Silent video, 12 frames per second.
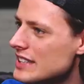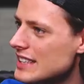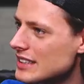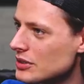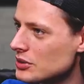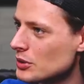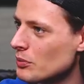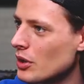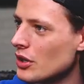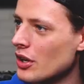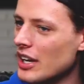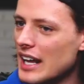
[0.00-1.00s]
deals and
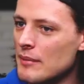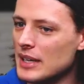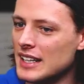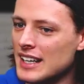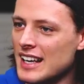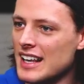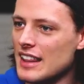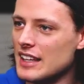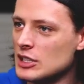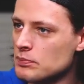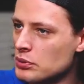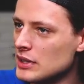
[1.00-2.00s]
whatnot. I mean,
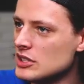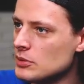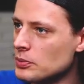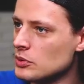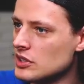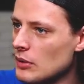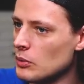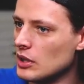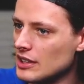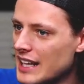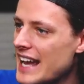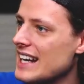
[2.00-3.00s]
these principles that were
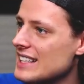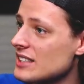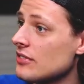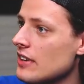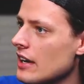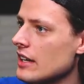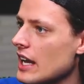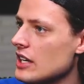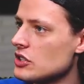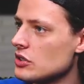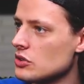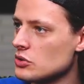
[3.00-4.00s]
laid as a
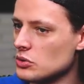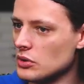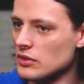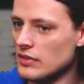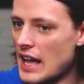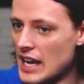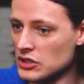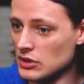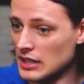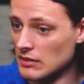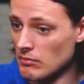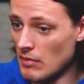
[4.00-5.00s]
foundation sort of
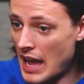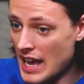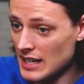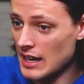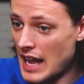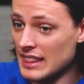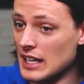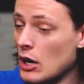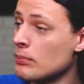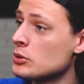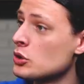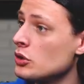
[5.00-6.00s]
actually had the
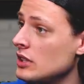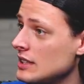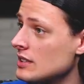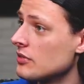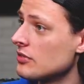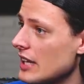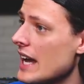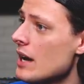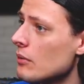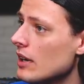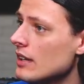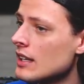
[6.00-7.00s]
opportunity to
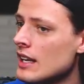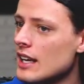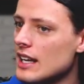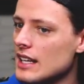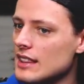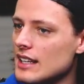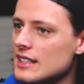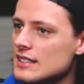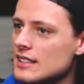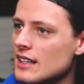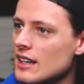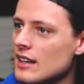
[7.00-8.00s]
flower in
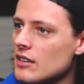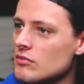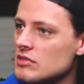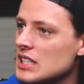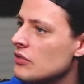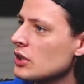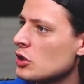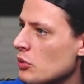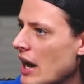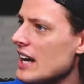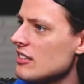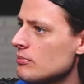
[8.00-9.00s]
these different
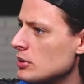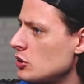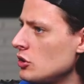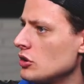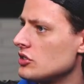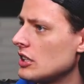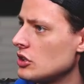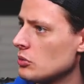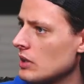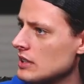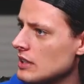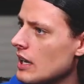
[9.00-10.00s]
creative pursuits that
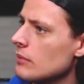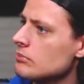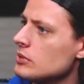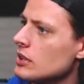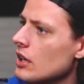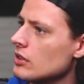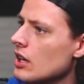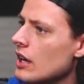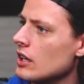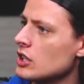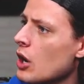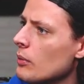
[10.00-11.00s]
you ended up, you know,
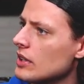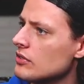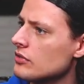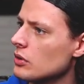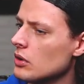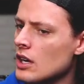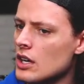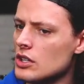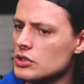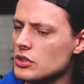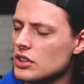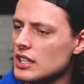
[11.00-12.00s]
going for.
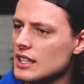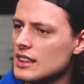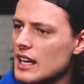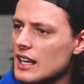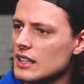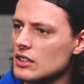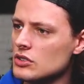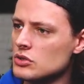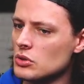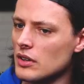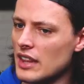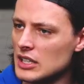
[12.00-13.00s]
Do you think that
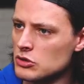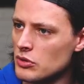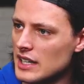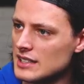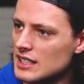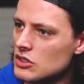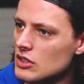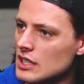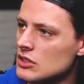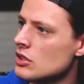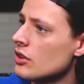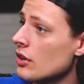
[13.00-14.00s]
sort of that transition
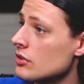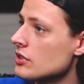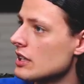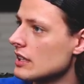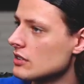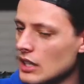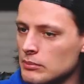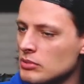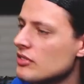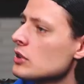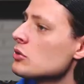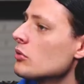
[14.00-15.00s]
into those things like
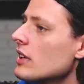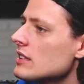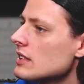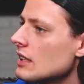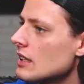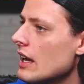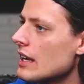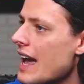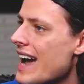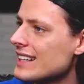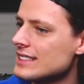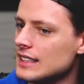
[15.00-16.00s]
professional wrestling and
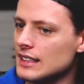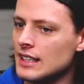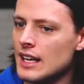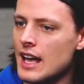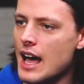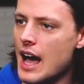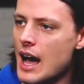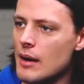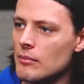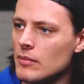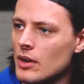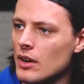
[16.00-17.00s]
acting
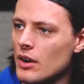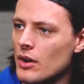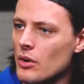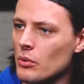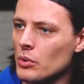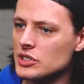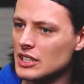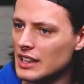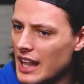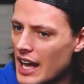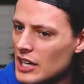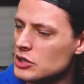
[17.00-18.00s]
was in
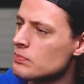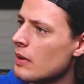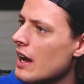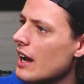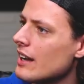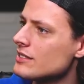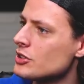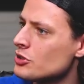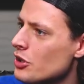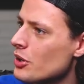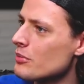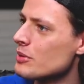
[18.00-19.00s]
large part
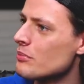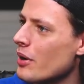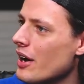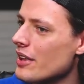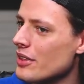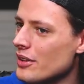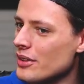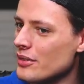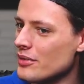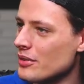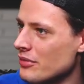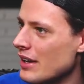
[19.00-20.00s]
determined by
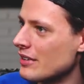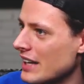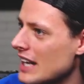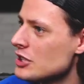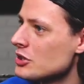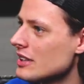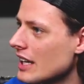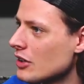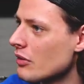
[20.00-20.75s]
the foundation that